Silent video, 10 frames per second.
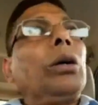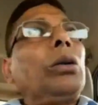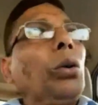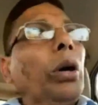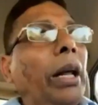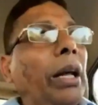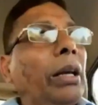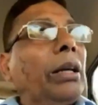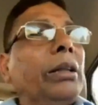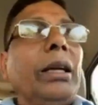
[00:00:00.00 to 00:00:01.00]
link
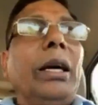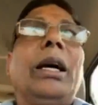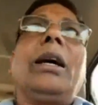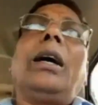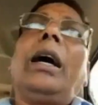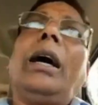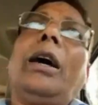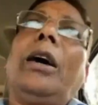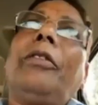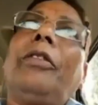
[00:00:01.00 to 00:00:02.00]
their
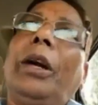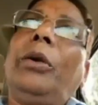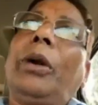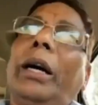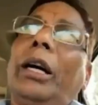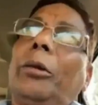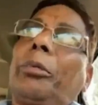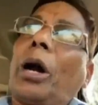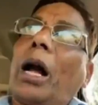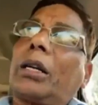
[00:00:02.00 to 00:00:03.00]
value-added
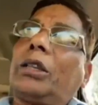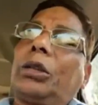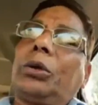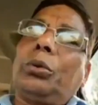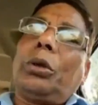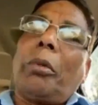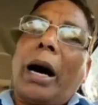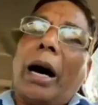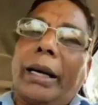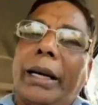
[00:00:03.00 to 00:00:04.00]
products to the
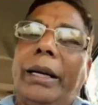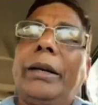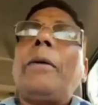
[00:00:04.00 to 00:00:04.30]
market,